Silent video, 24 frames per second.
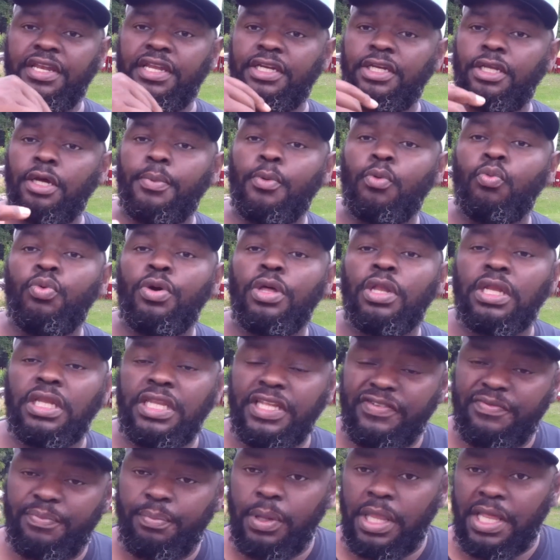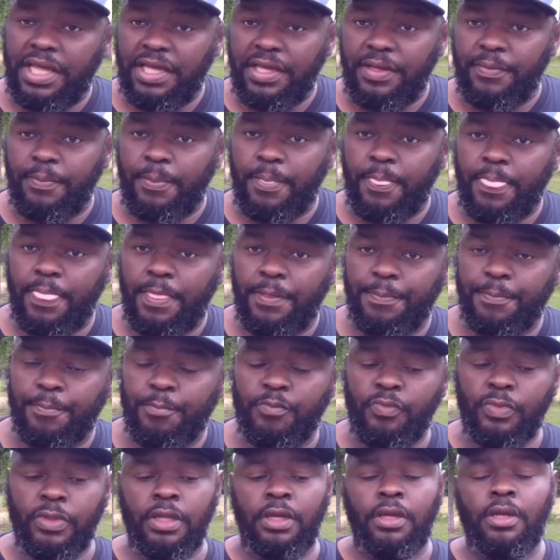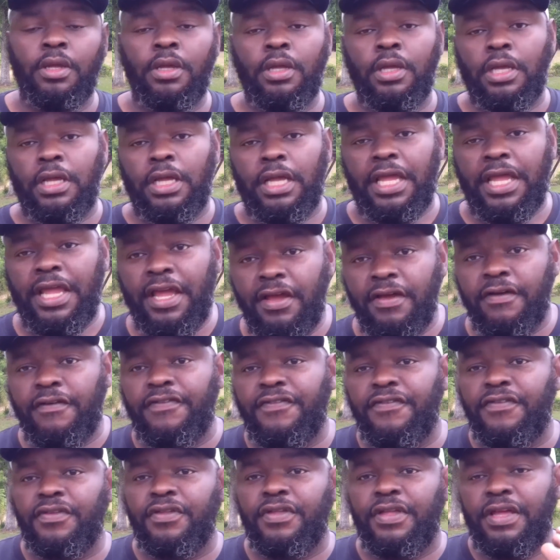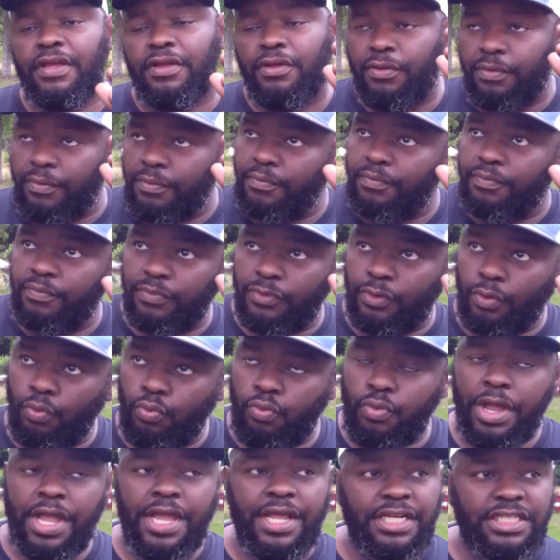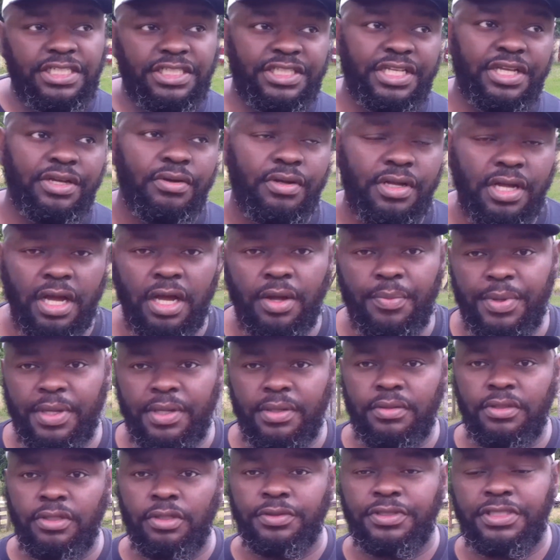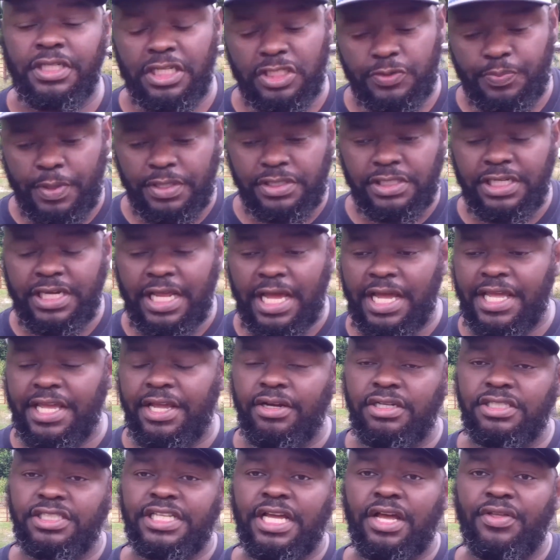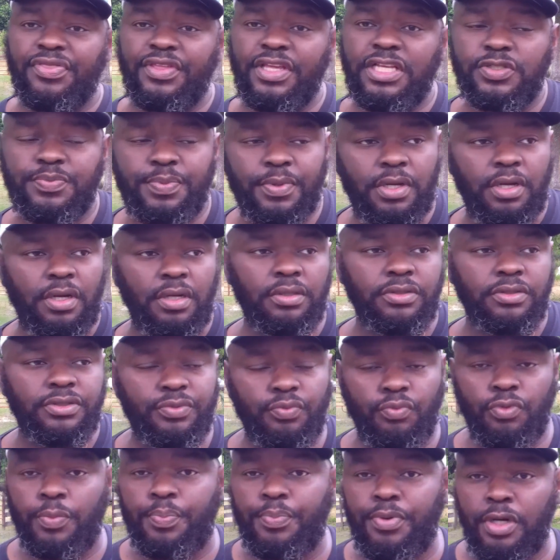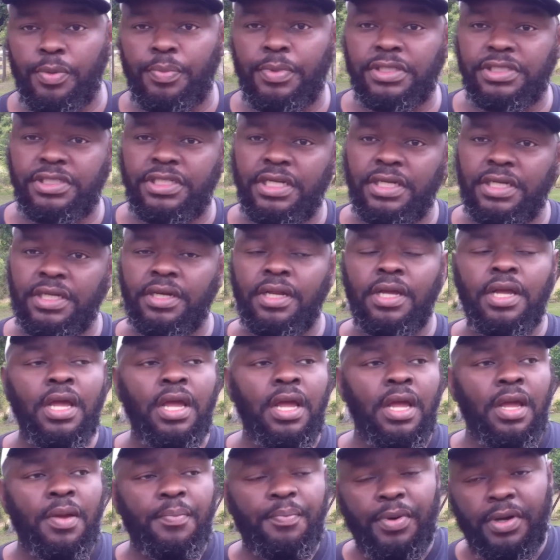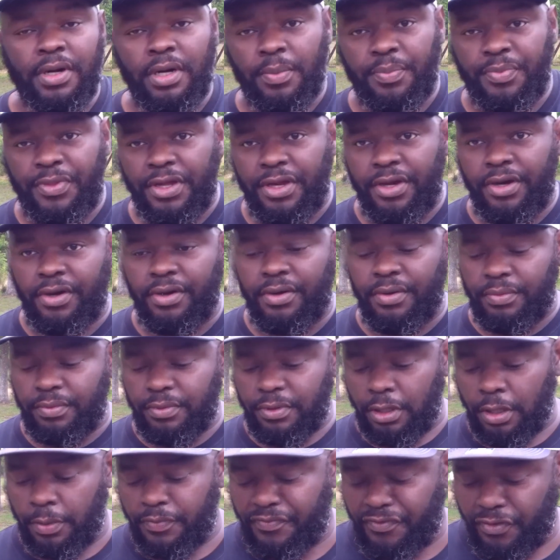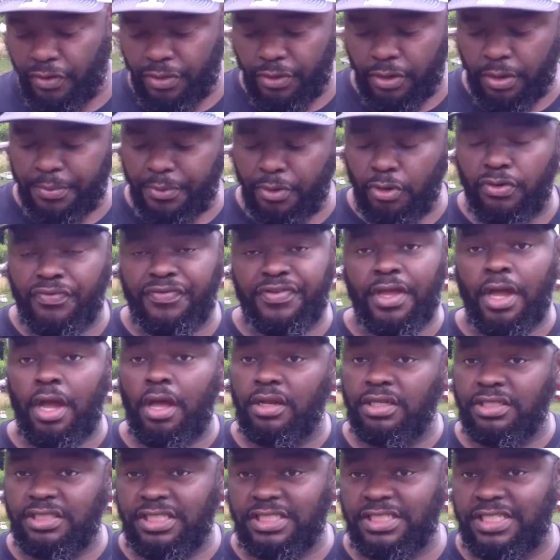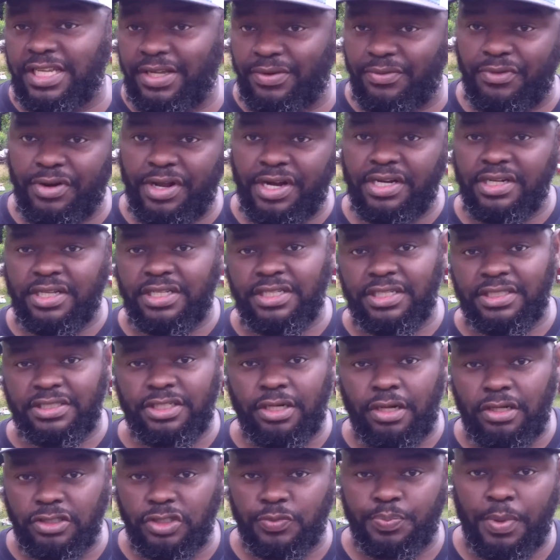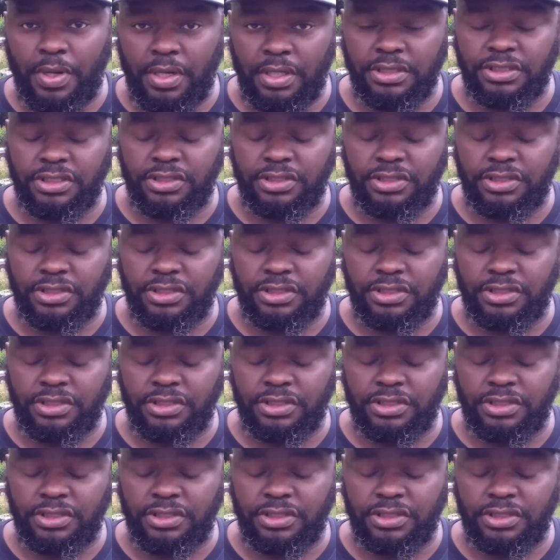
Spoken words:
the double willow leaf blade. If the rain is still coming, you know what I'm saying, especially down here in the southeast, because we're pretty much done. But up there, further up north, y'all are just getting ready to get y'all spawn